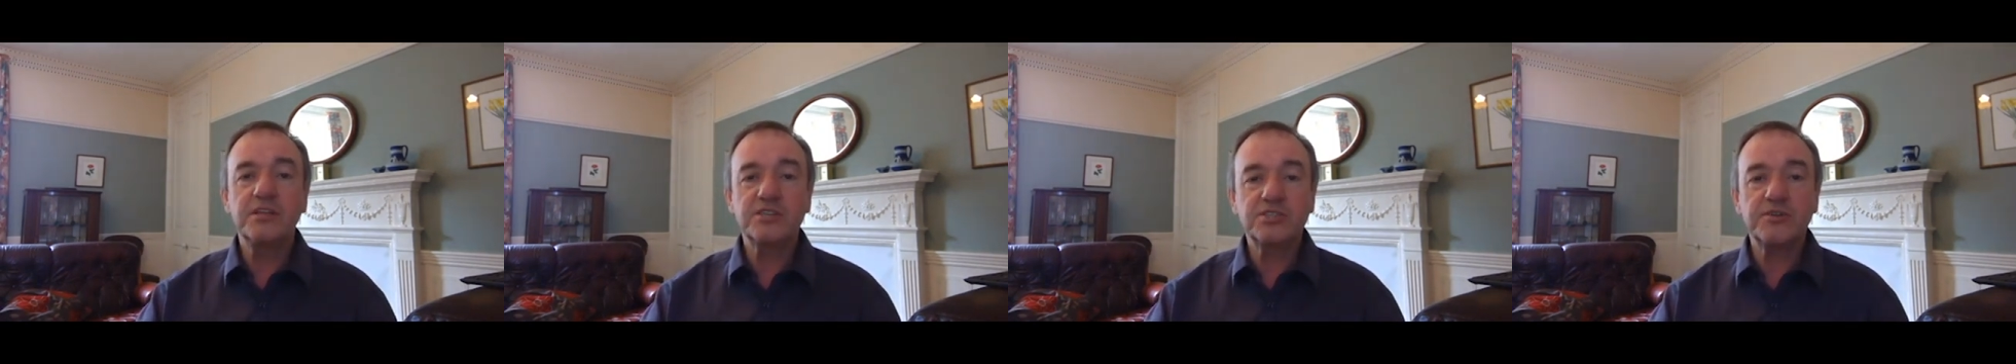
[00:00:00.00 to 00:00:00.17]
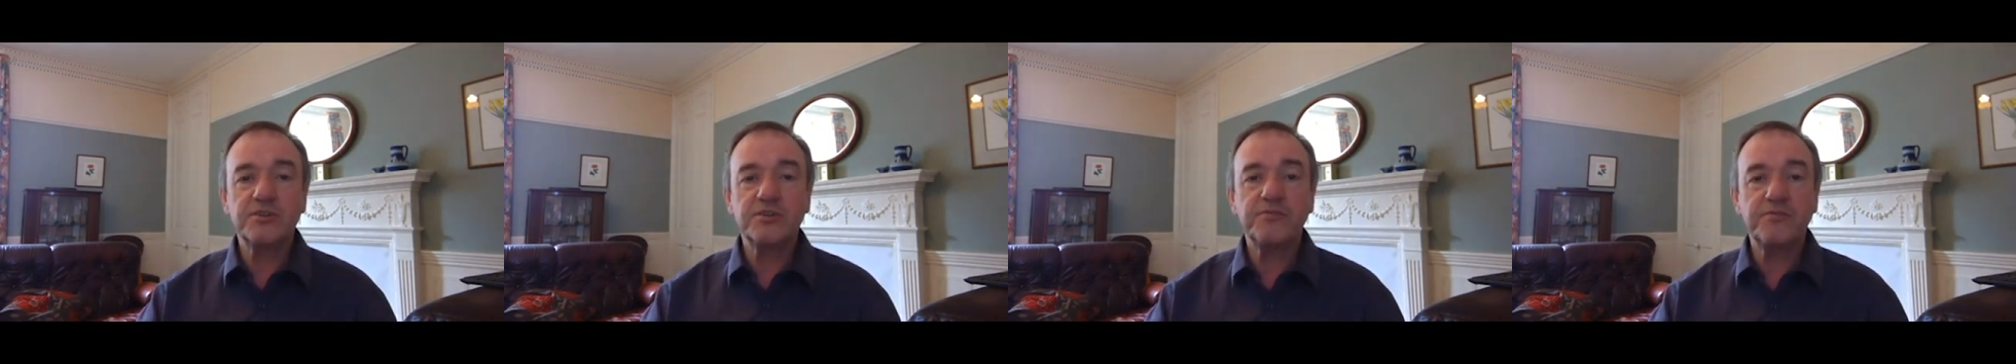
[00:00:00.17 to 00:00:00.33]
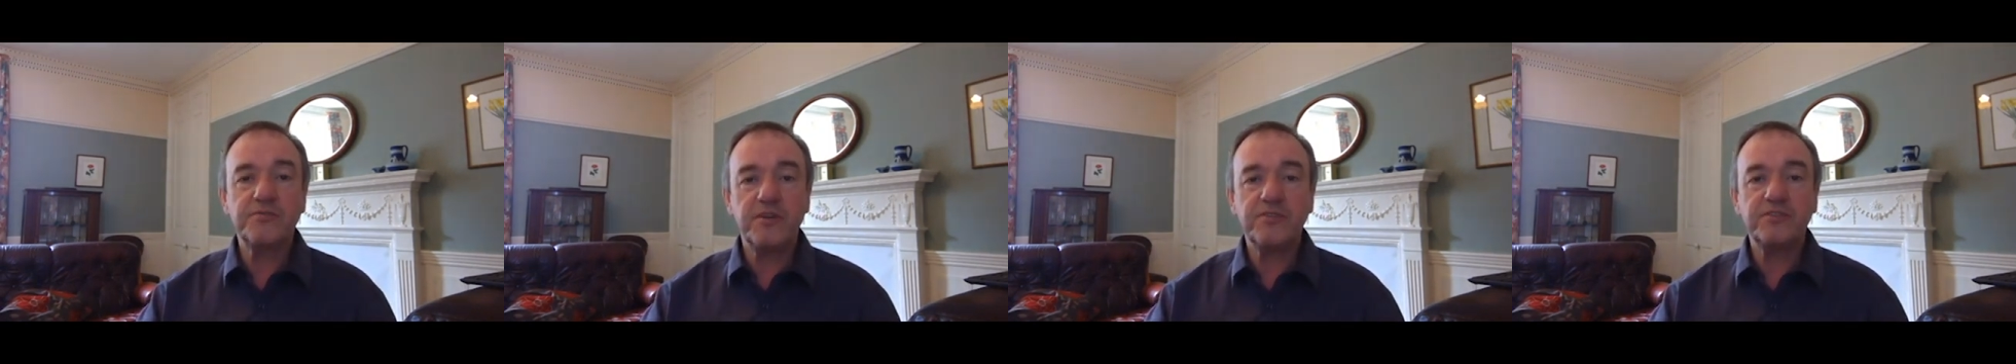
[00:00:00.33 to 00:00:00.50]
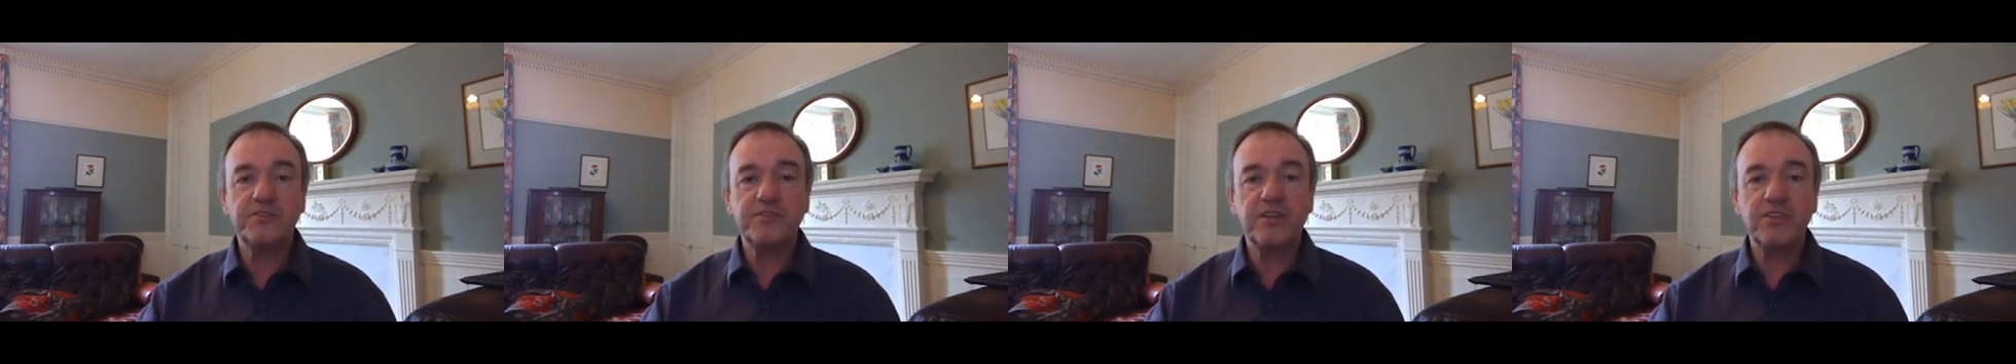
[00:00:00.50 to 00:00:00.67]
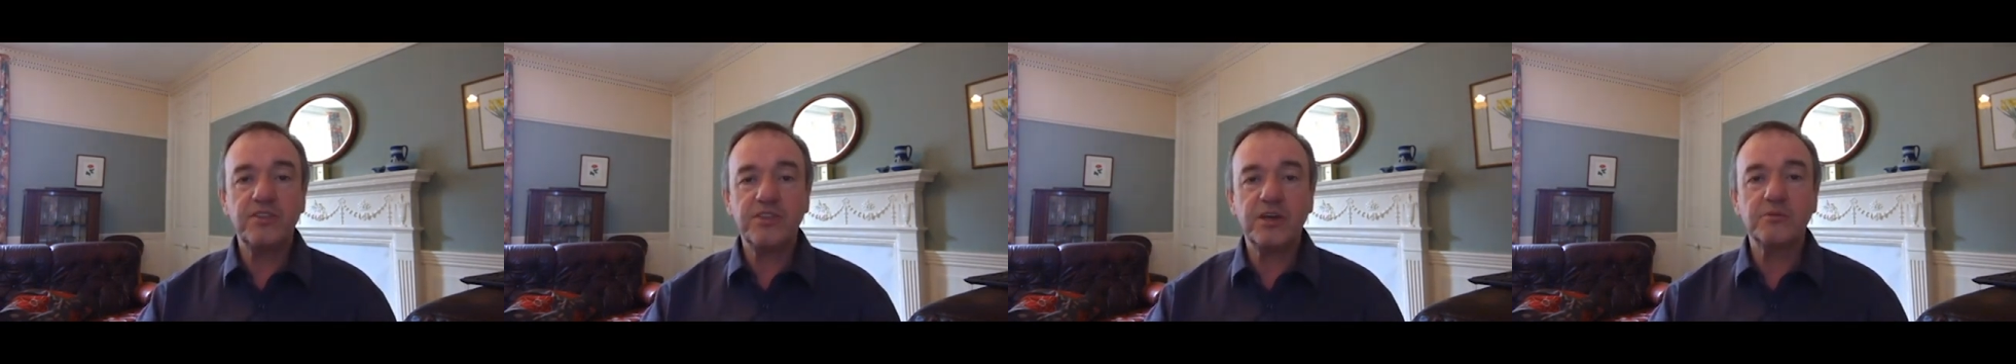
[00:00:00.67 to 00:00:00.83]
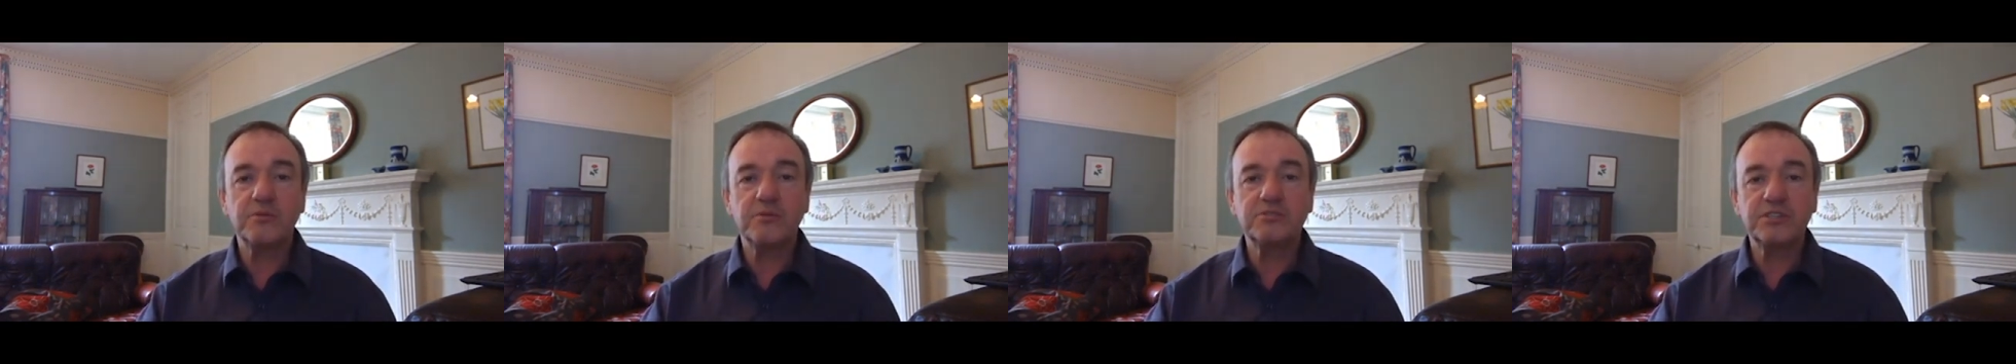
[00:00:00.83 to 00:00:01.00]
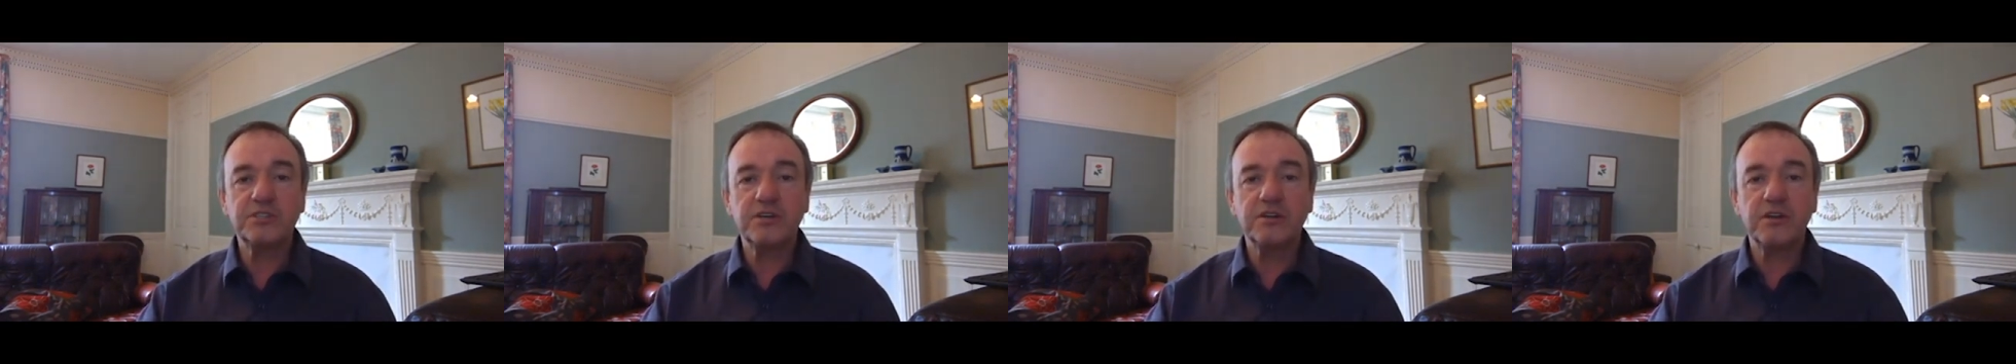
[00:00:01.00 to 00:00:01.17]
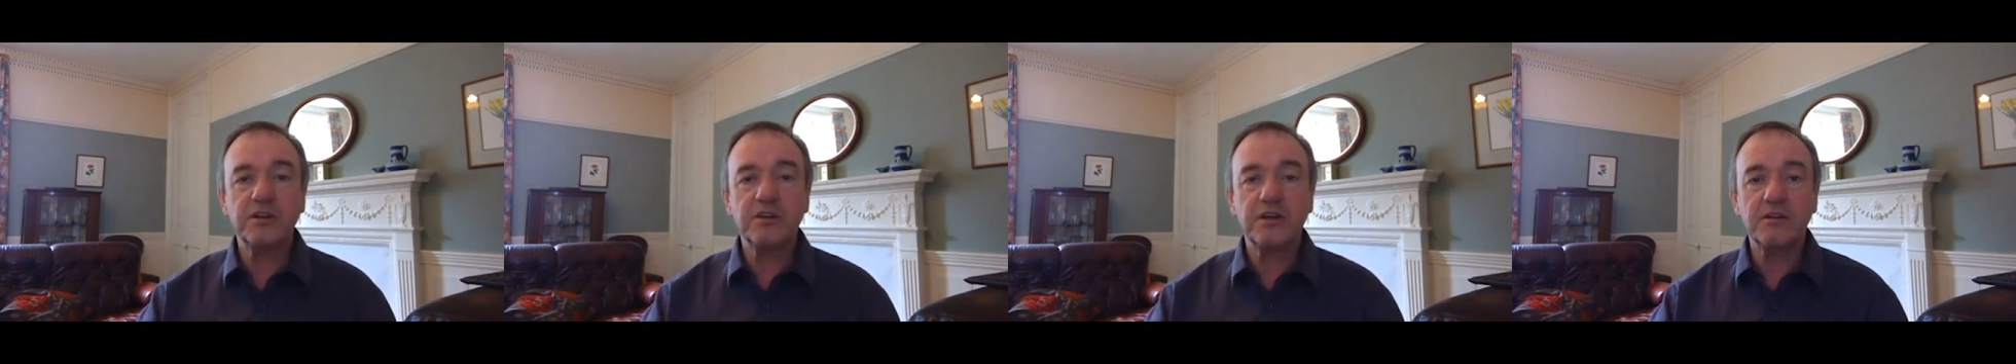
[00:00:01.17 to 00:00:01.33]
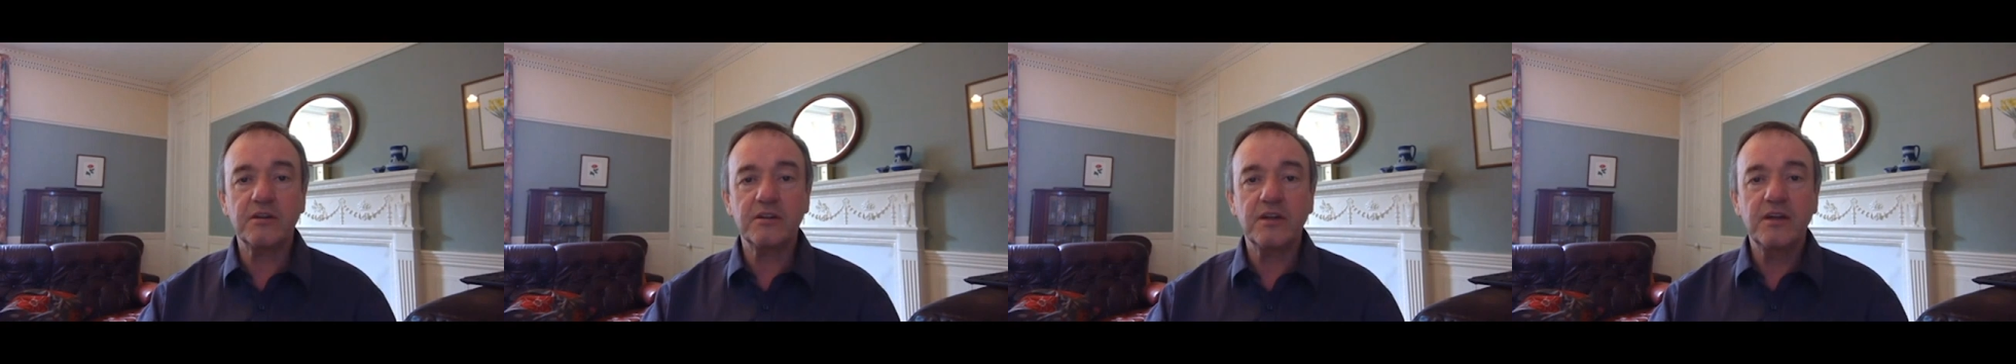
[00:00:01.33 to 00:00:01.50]
there's a £15,000
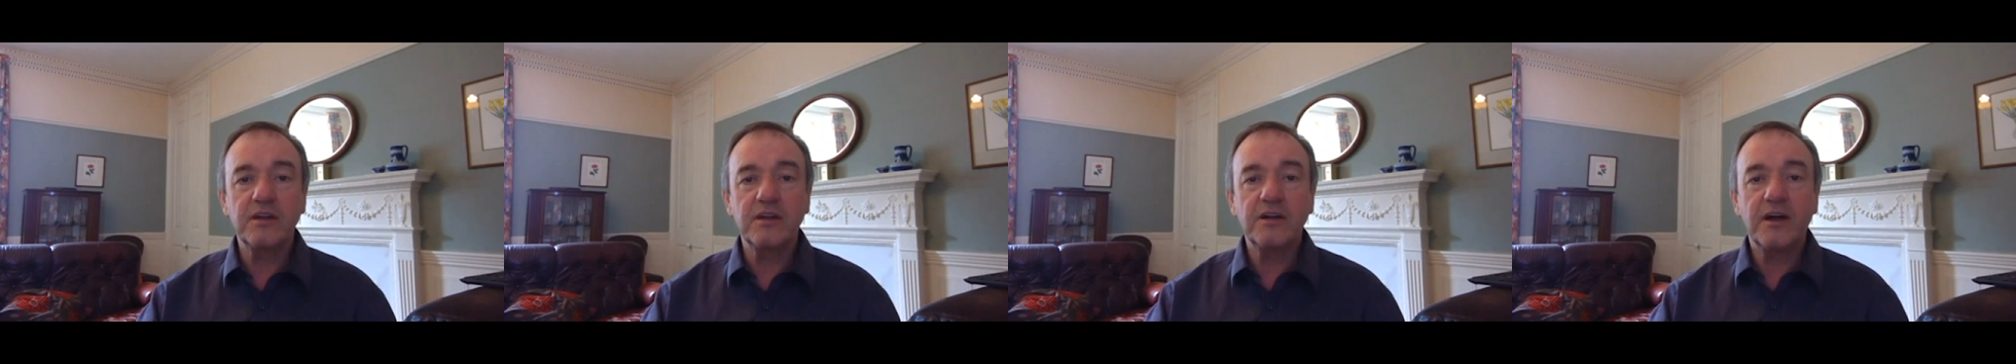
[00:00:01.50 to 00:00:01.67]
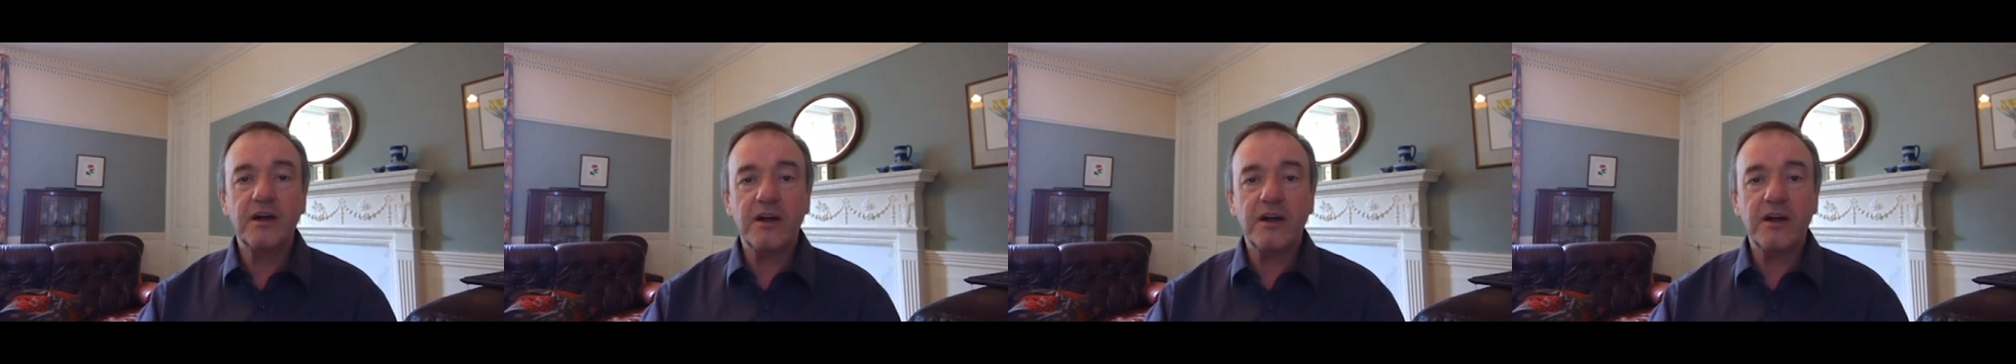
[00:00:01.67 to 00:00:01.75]
grant